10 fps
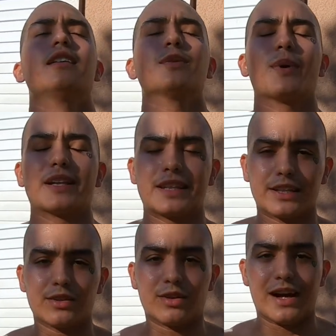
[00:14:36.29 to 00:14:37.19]
You might
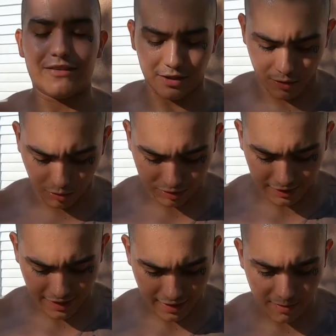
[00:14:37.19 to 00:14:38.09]
think you don't have a cool
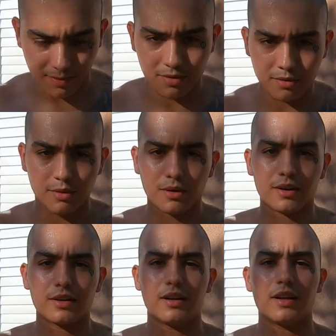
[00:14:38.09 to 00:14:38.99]
setup
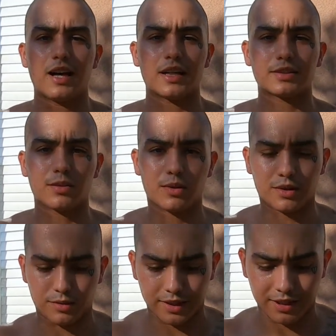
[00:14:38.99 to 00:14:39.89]
or a lot to
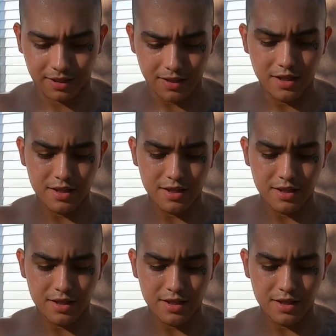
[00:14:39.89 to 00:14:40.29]
work with.